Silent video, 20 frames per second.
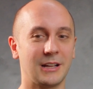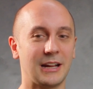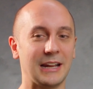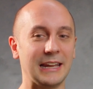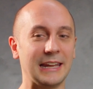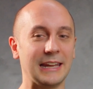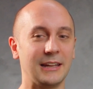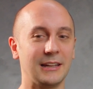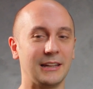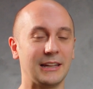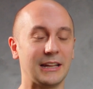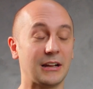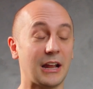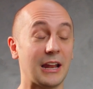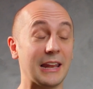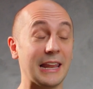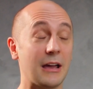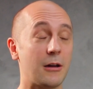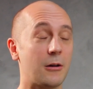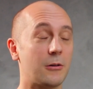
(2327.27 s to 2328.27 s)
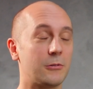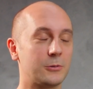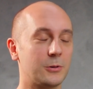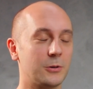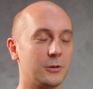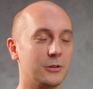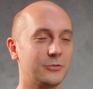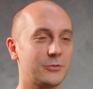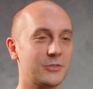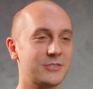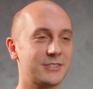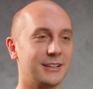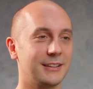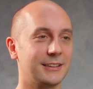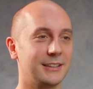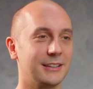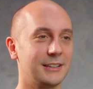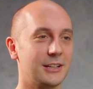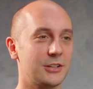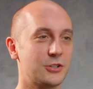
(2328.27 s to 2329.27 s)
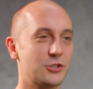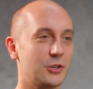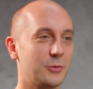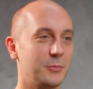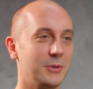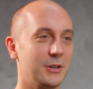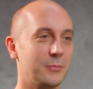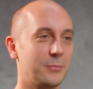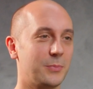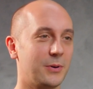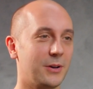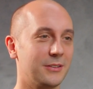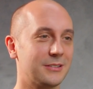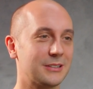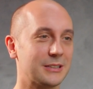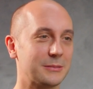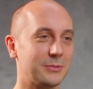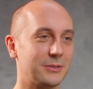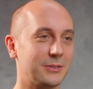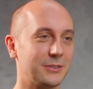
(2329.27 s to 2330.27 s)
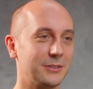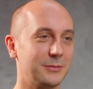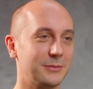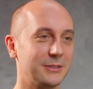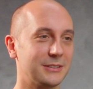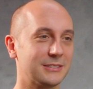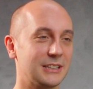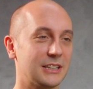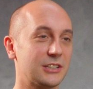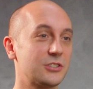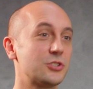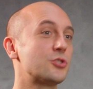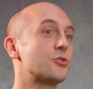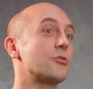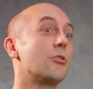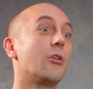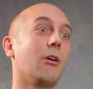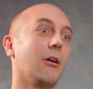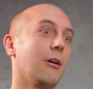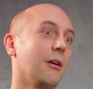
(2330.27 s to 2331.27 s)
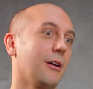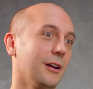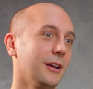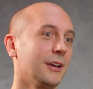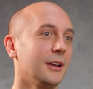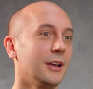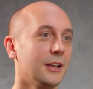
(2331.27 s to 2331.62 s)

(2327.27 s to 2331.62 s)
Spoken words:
allow a roll for something that should be impossible, because sure,